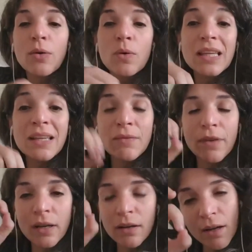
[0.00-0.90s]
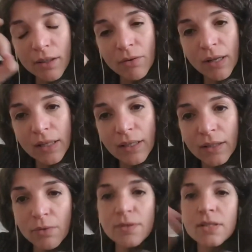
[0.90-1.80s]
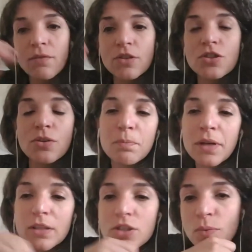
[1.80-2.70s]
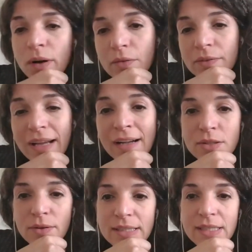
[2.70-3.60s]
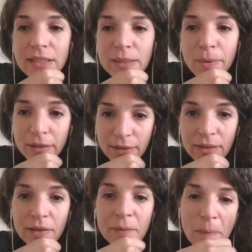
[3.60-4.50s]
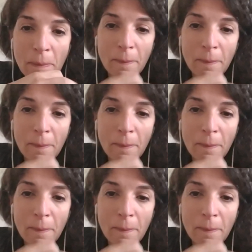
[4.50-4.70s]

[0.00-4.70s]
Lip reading: or even calculating the conservation for each one of the isolates independently.